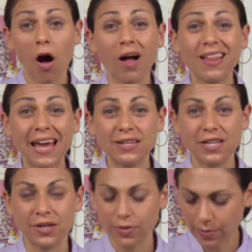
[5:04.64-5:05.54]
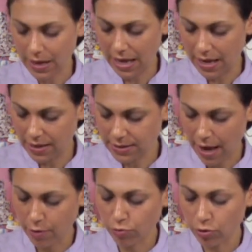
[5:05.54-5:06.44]
all I do is
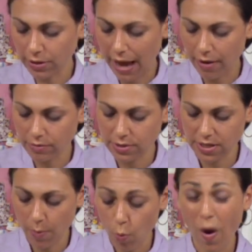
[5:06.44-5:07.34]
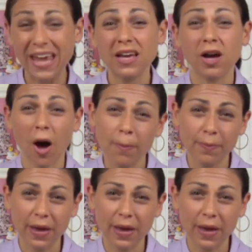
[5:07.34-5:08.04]
I rolled out some white gum